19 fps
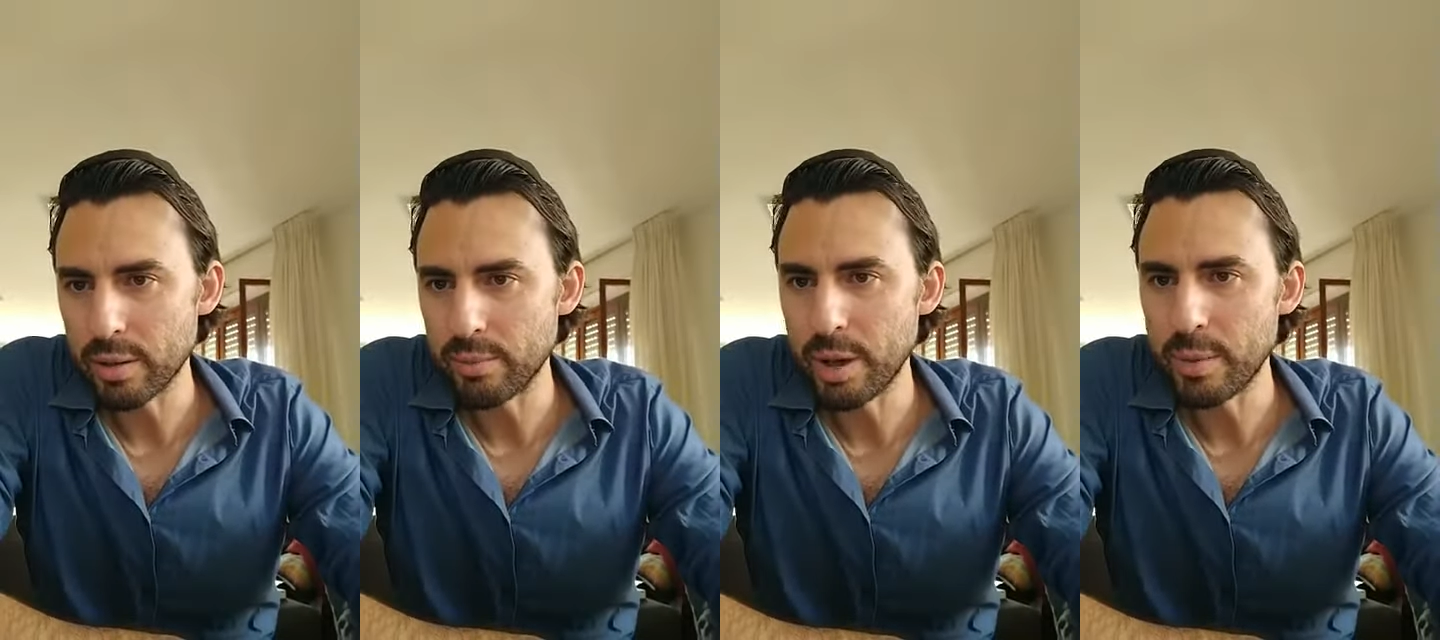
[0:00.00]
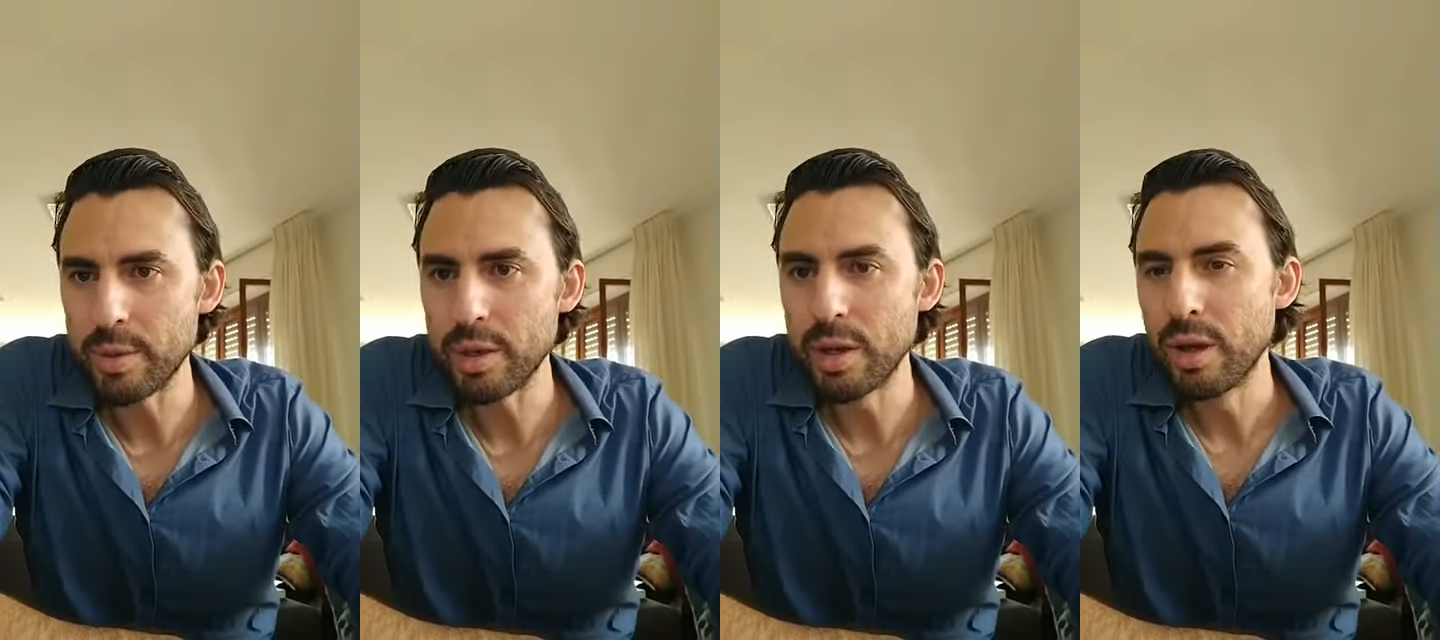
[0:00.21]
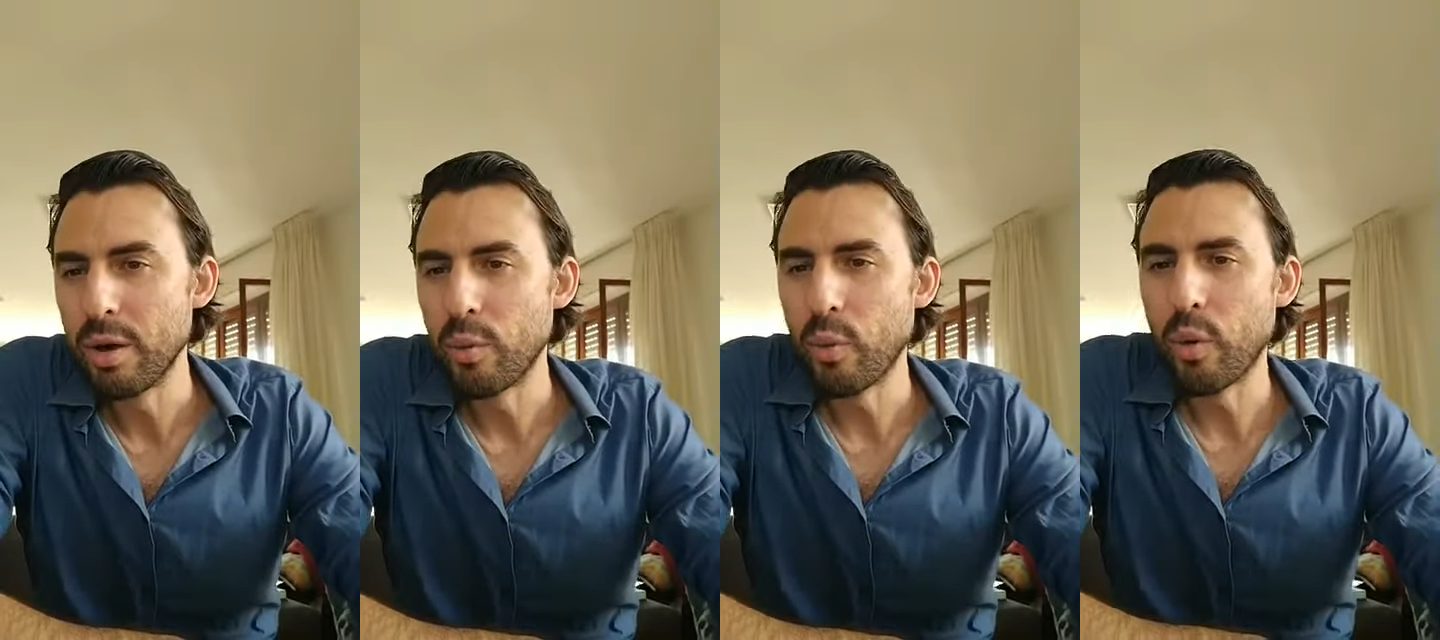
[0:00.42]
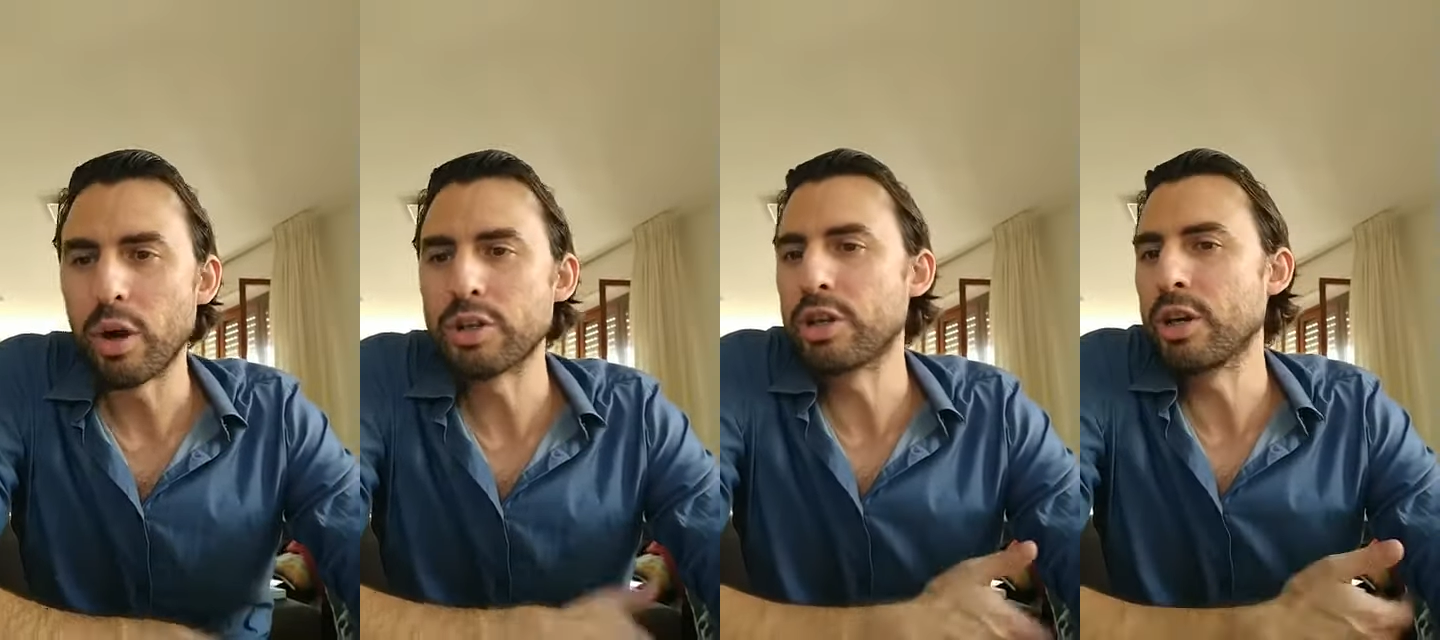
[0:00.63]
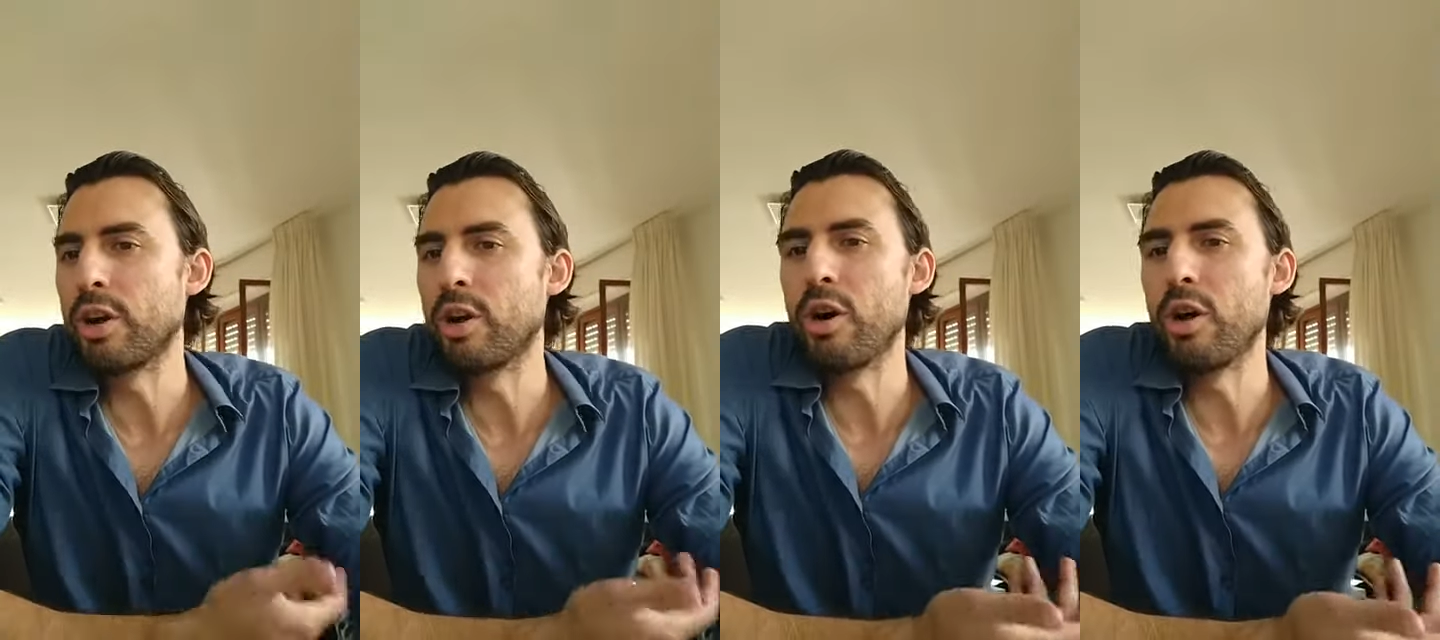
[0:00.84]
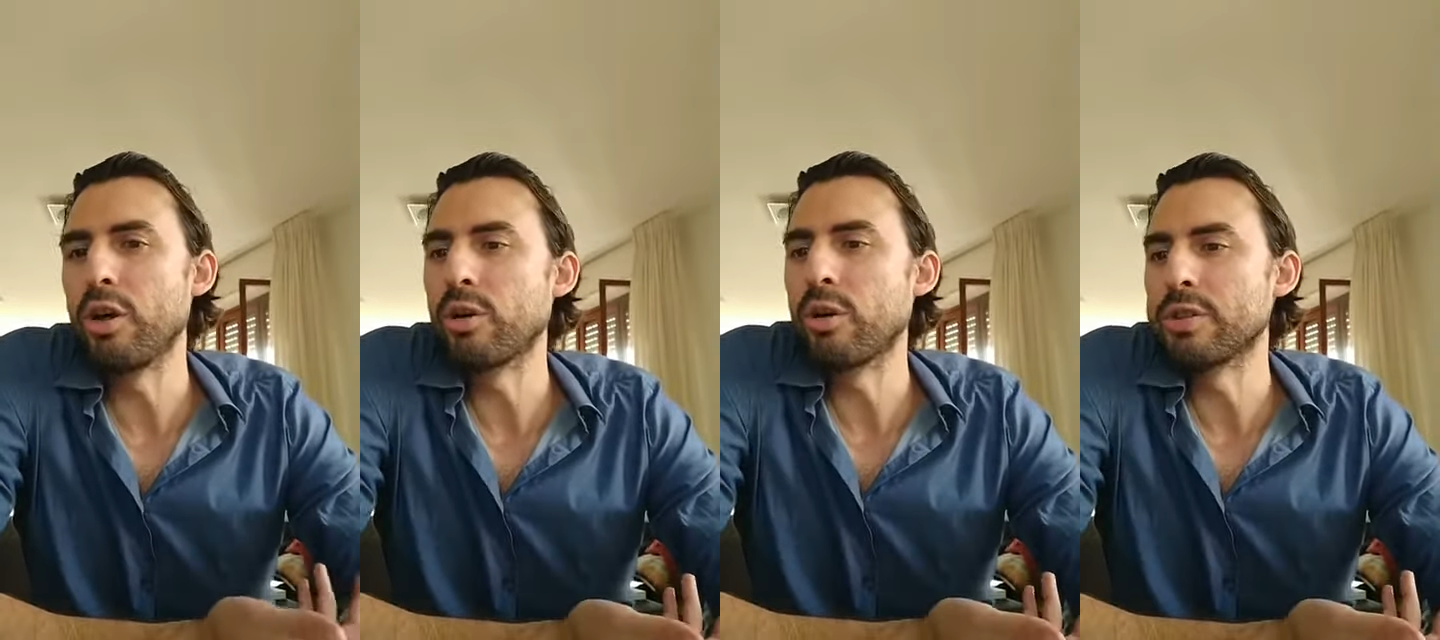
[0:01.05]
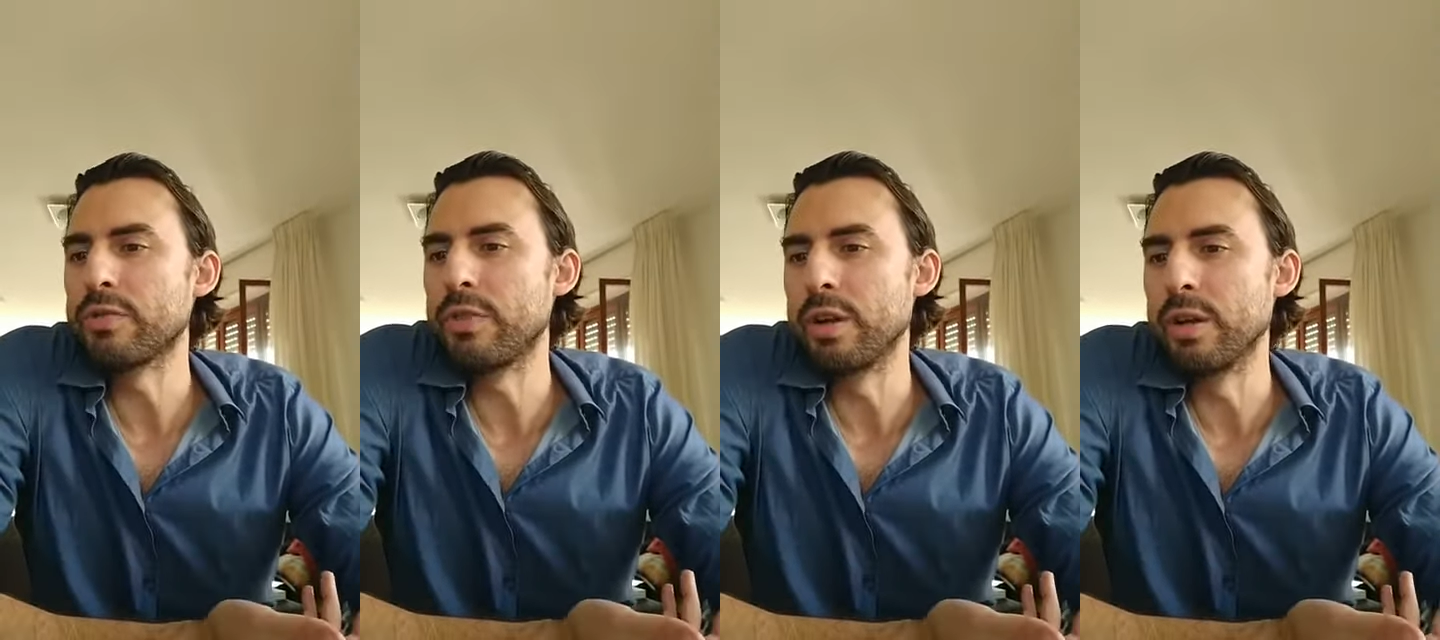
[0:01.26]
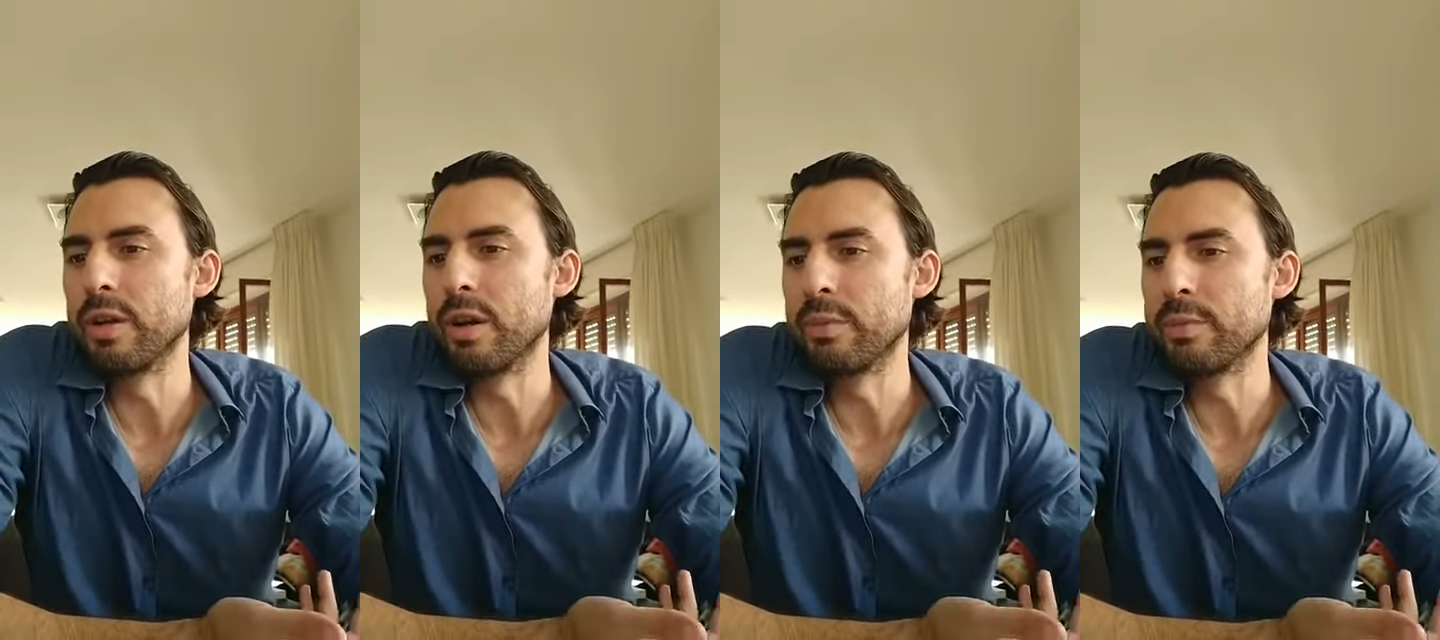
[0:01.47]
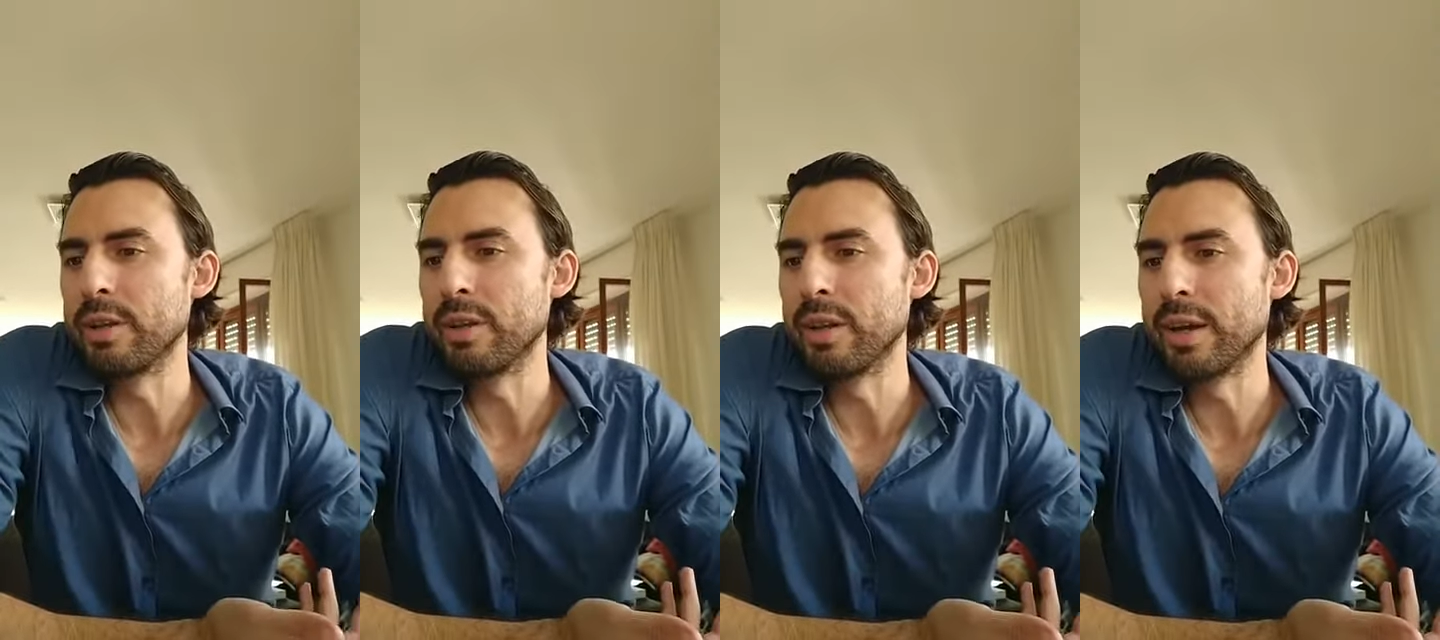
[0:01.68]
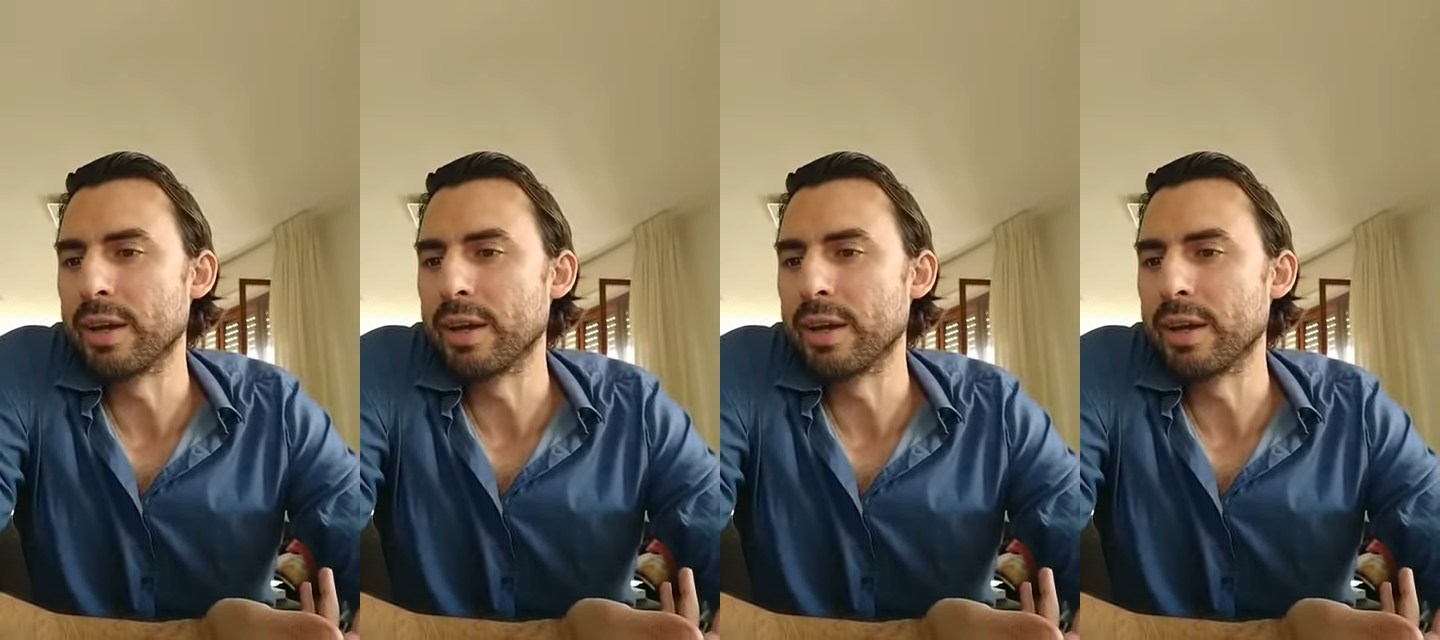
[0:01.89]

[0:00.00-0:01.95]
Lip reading: Maybe watching a Holocaust video. I mean,